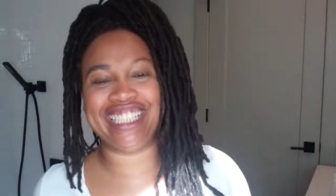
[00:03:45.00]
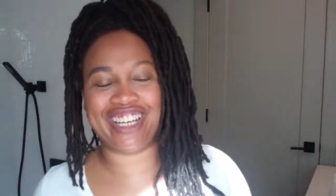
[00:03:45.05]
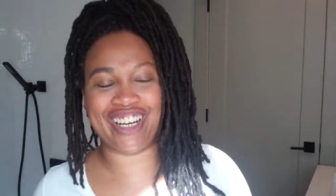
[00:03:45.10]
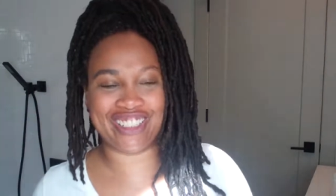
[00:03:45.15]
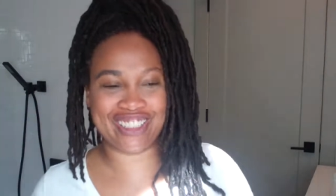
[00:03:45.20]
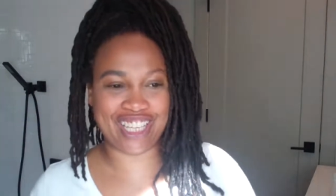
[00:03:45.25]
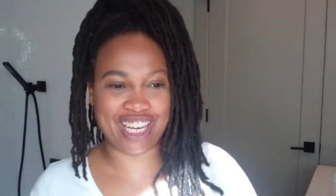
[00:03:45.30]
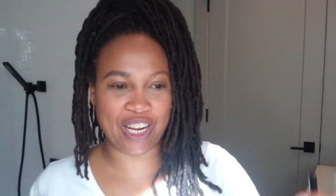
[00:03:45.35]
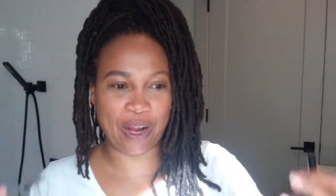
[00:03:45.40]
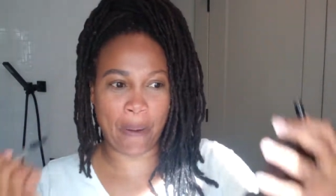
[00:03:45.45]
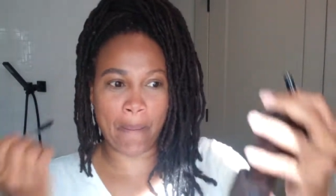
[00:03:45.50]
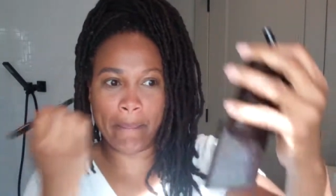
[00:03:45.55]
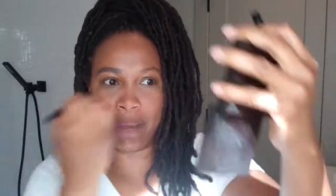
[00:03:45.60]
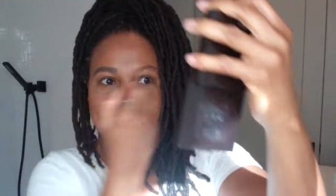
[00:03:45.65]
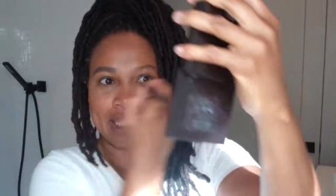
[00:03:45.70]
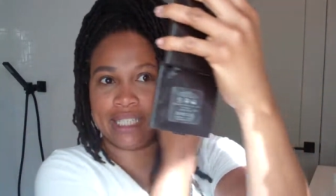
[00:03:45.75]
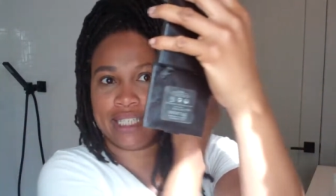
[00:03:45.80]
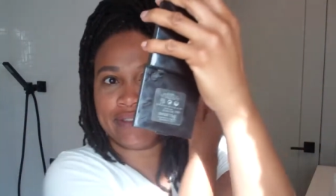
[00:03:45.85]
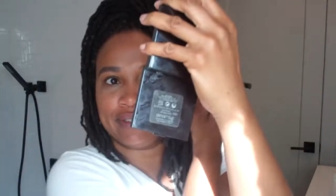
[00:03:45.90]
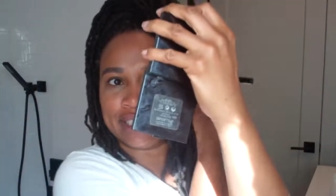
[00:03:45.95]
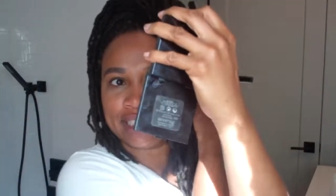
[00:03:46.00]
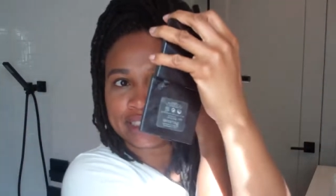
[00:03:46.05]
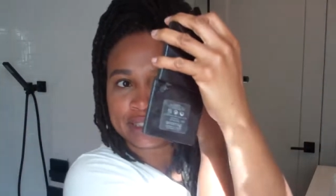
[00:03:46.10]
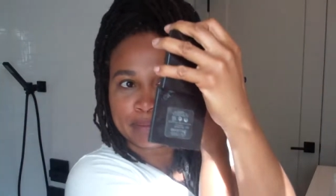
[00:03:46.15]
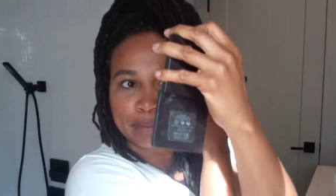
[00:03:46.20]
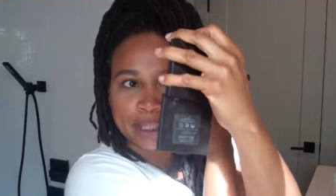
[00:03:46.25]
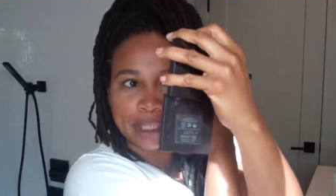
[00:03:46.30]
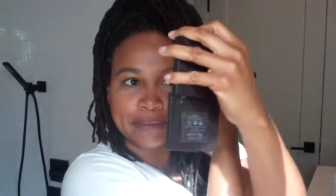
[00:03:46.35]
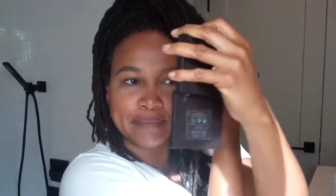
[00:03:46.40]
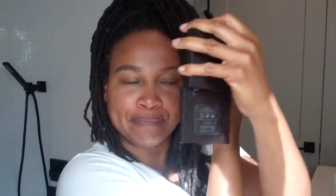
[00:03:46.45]
Y'all not gonna believe this,
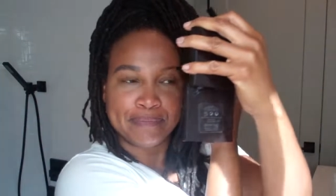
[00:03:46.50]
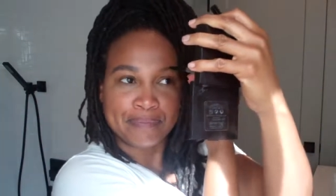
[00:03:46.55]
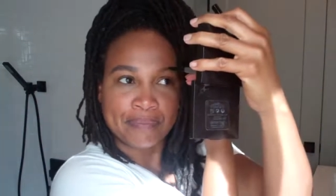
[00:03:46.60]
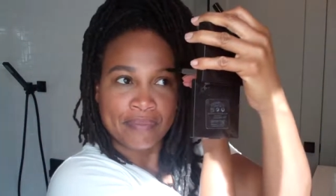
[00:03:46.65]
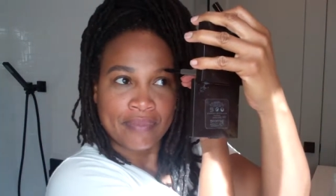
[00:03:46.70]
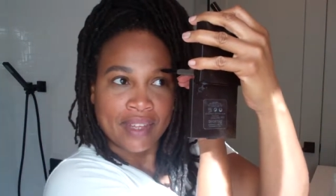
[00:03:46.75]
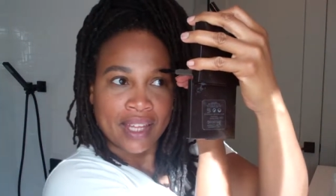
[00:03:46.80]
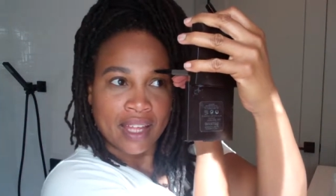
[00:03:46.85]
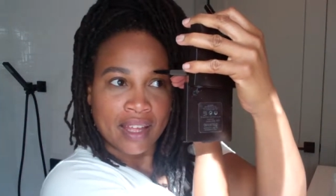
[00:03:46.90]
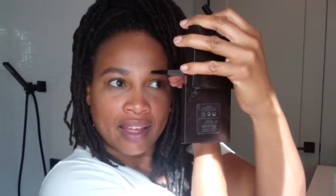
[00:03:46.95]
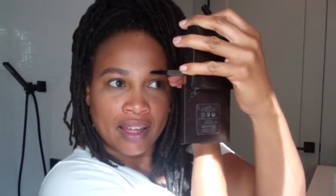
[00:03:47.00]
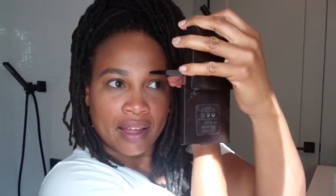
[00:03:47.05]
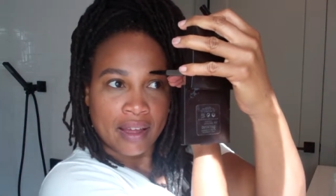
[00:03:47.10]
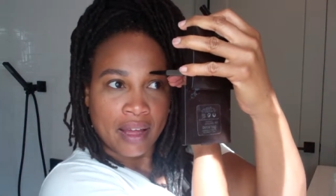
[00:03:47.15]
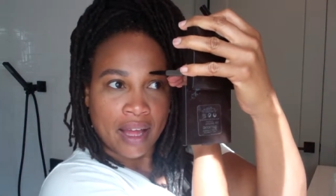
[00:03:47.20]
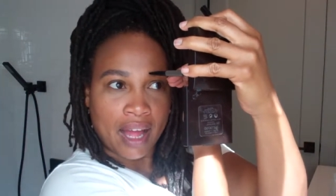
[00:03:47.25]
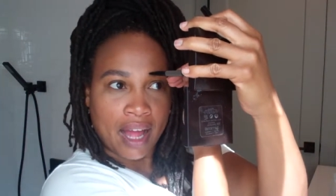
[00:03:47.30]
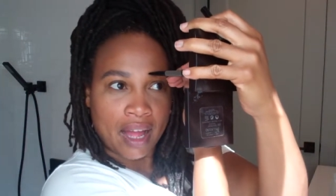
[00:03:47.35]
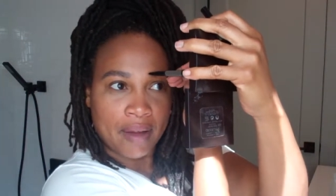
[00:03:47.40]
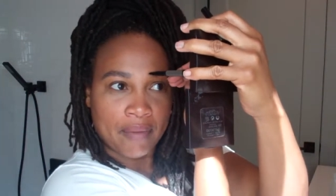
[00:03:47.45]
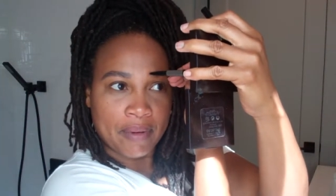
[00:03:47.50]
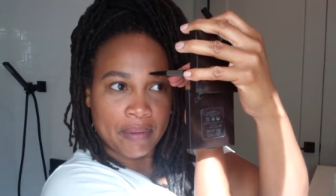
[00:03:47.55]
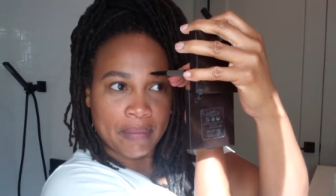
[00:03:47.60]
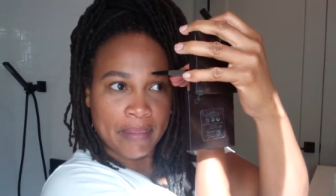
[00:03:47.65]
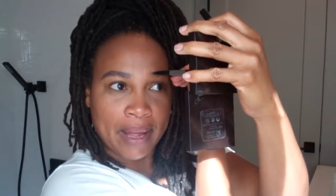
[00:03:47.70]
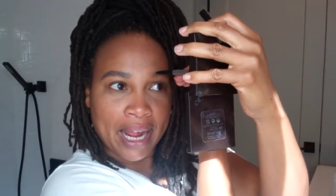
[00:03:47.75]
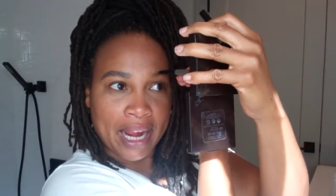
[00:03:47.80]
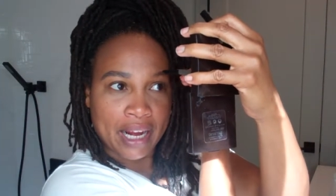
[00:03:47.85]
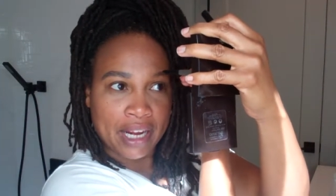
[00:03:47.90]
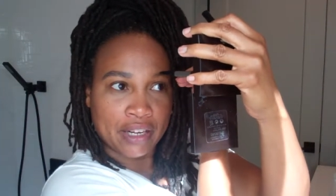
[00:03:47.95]
but I've been
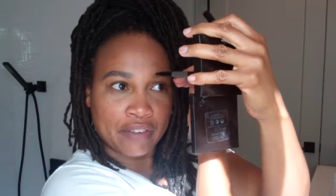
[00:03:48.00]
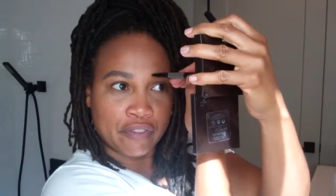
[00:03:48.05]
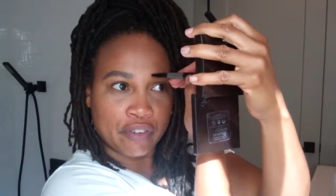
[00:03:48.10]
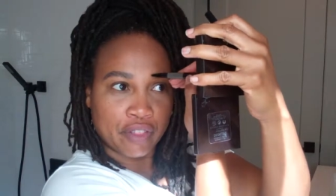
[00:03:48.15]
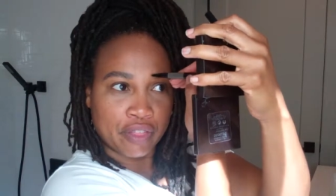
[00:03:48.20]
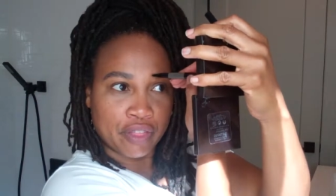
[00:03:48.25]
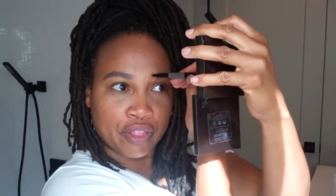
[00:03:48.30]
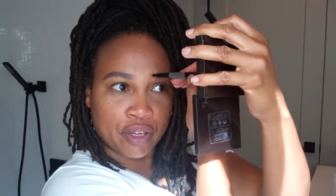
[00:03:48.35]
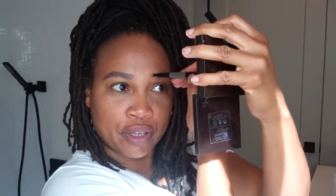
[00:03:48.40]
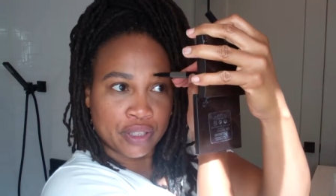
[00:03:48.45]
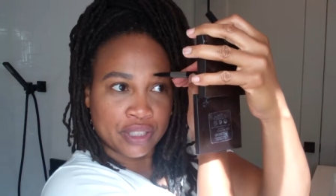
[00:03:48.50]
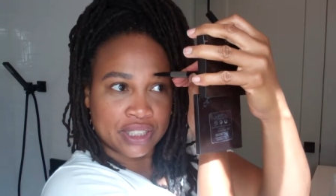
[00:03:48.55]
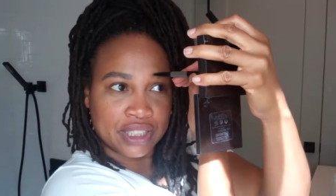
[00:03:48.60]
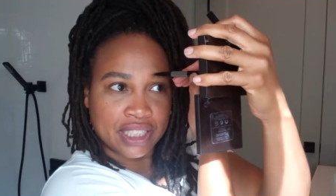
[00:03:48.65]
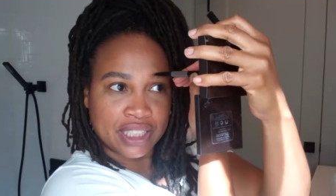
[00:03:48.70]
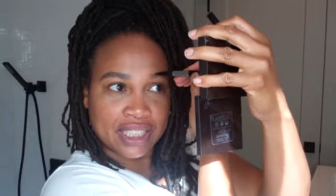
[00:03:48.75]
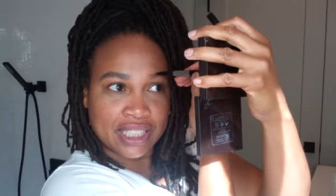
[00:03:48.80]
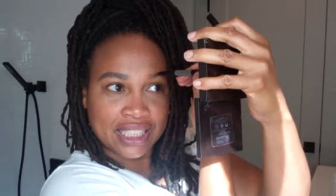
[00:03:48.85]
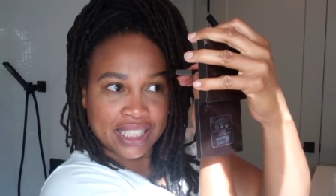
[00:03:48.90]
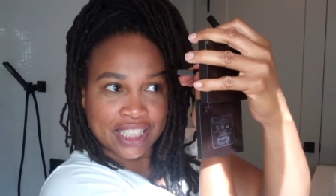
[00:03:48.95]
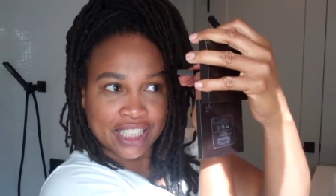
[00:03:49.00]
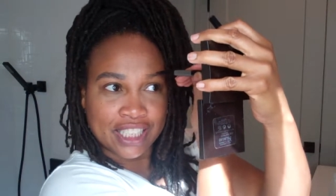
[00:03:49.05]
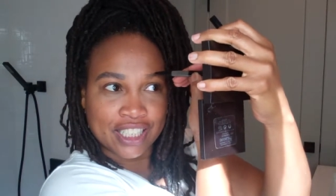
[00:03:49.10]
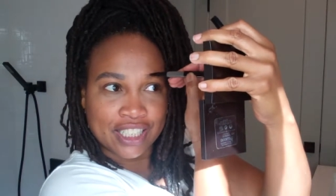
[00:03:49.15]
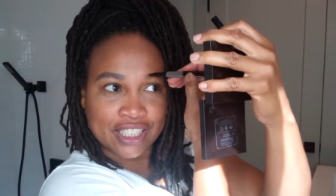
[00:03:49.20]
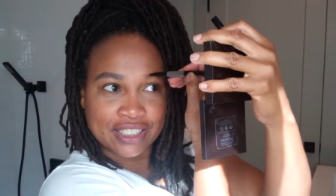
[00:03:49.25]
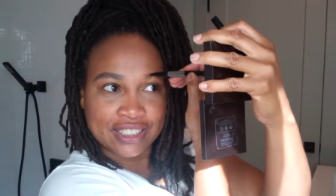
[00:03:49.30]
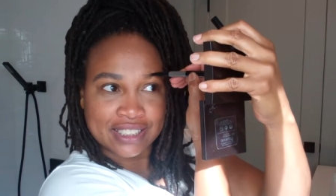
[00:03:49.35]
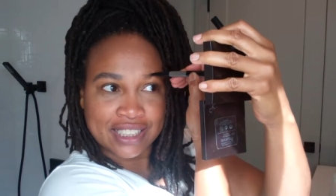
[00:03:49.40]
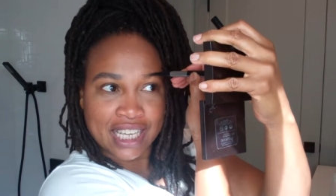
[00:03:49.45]
married for 13
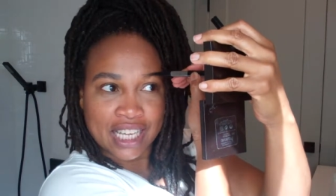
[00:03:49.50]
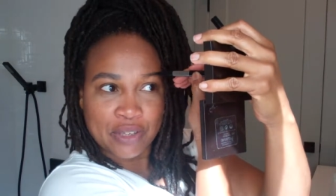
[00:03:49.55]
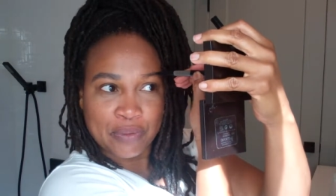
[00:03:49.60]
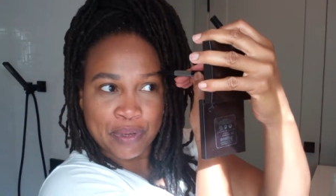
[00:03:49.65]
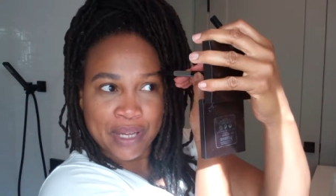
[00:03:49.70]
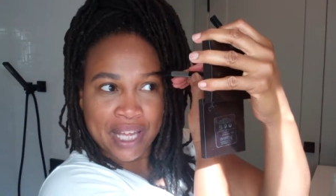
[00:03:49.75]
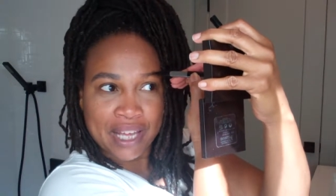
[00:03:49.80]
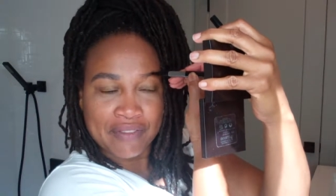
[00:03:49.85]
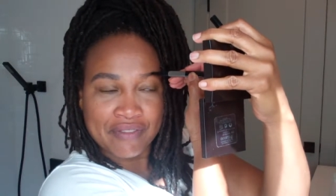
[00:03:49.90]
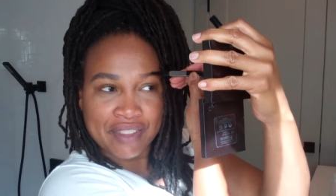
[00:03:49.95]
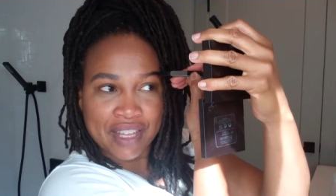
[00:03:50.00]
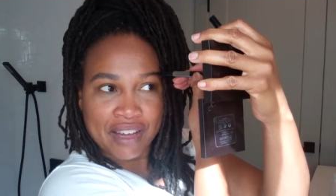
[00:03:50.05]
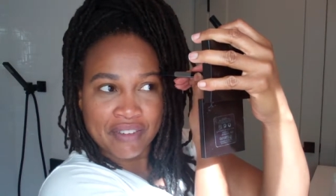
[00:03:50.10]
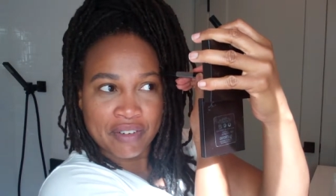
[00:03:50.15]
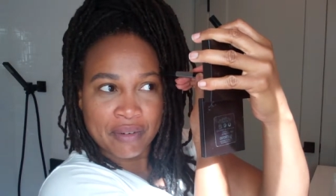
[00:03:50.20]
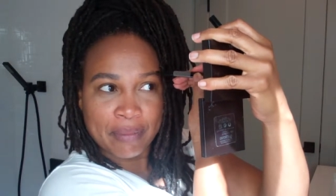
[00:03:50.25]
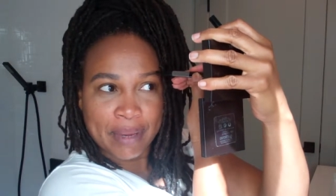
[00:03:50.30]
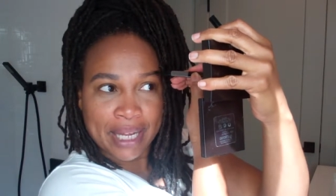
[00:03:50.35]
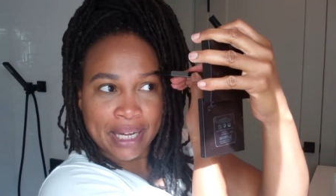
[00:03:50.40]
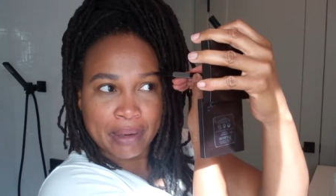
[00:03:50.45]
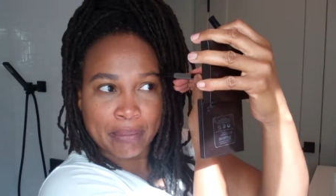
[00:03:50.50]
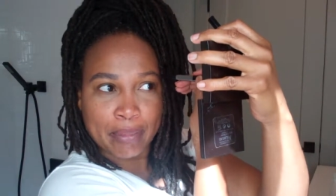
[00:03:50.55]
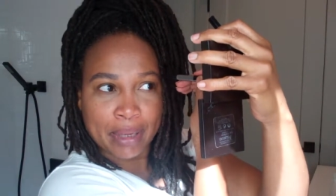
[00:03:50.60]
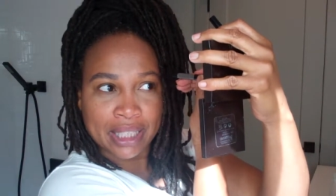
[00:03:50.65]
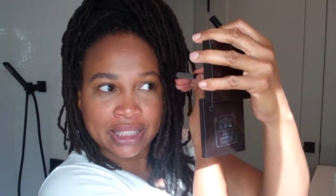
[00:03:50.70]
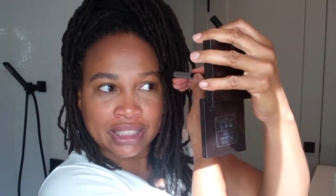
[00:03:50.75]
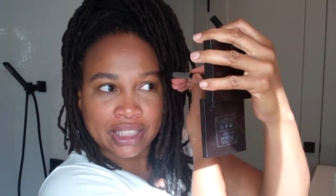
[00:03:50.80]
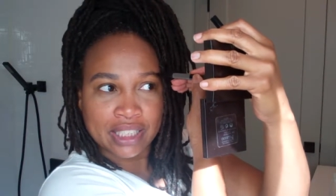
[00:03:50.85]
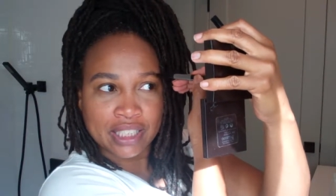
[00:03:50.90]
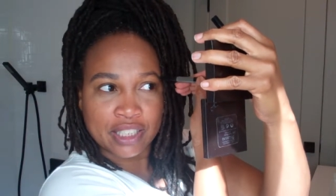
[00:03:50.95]
years and we have never made a
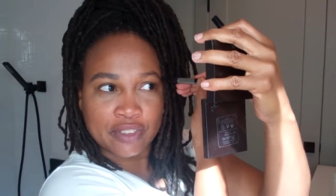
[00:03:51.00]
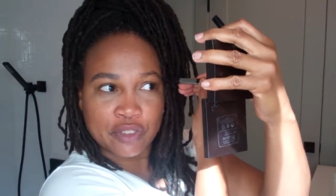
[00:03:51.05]
budget.